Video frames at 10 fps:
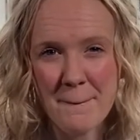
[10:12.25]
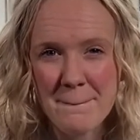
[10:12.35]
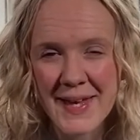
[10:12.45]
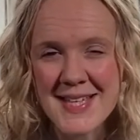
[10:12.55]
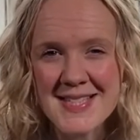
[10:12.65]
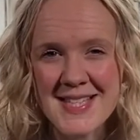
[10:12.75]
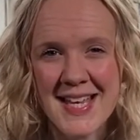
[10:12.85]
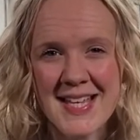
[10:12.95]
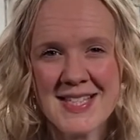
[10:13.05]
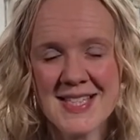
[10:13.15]

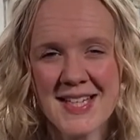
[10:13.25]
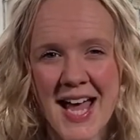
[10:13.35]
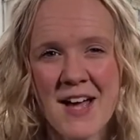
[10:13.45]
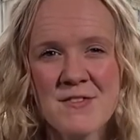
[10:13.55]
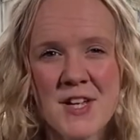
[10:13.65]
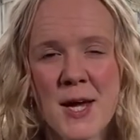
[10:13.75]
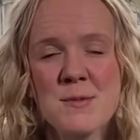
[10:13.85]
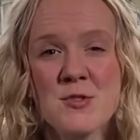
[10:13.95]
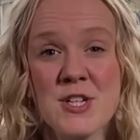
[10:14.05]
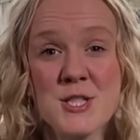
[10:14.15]
pieces and have times
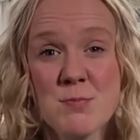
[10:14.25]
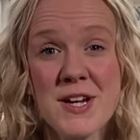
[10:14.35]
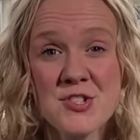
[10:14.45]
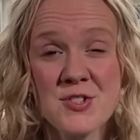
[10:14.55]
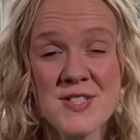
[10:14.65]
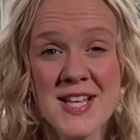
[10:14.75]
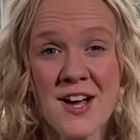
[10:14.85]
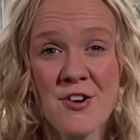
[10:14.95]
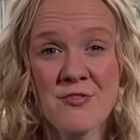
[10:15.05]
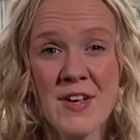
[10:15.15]
to express
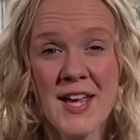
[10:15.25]
yourself